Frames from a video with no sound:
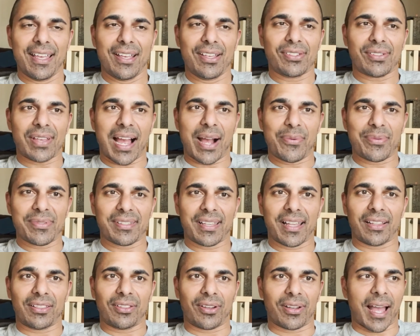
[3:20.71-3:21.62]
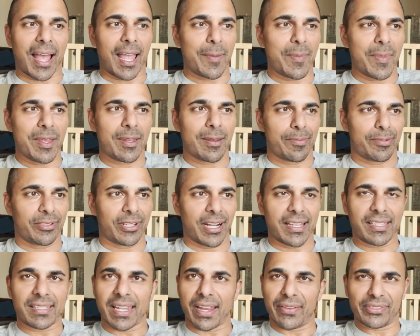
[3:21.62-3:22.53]
So I was like, look, I can be
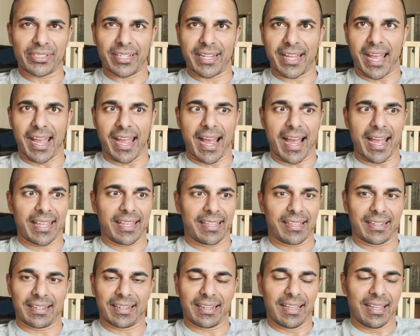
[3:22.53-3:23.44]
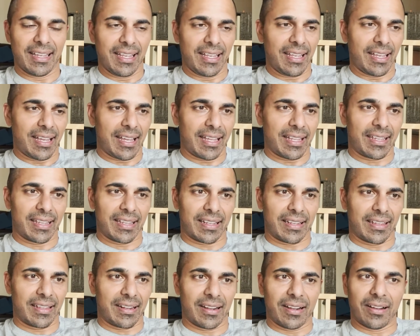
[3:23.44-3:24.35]
depressed every day. I
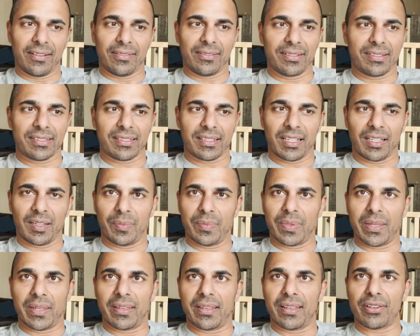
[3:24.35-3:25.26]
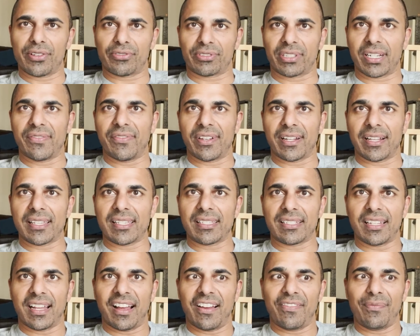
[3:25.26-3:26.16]
can, you know, still be grieving and
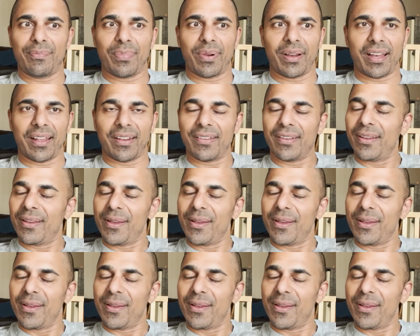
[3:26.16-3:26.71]
stuff, but